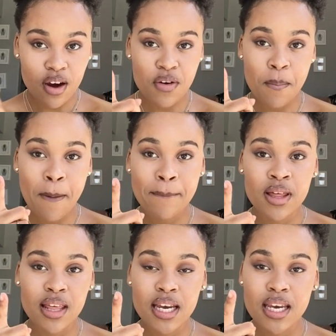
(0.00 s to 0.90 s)
Remember
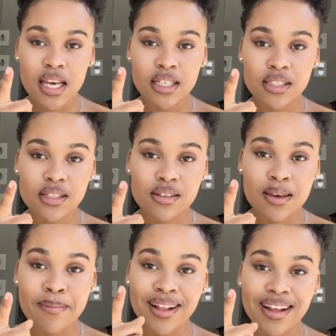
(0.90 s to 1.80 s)
that date.
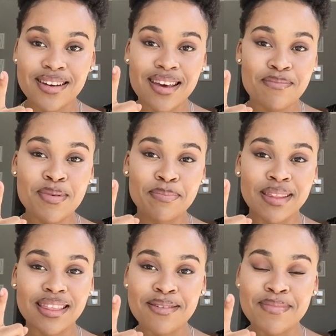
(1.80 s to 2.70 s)
Give out lady happy
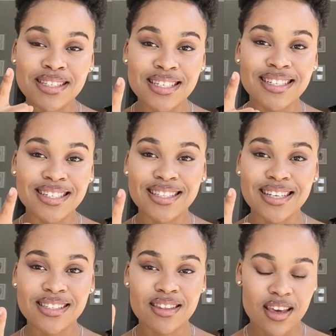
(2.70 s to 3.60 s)
birthday messages next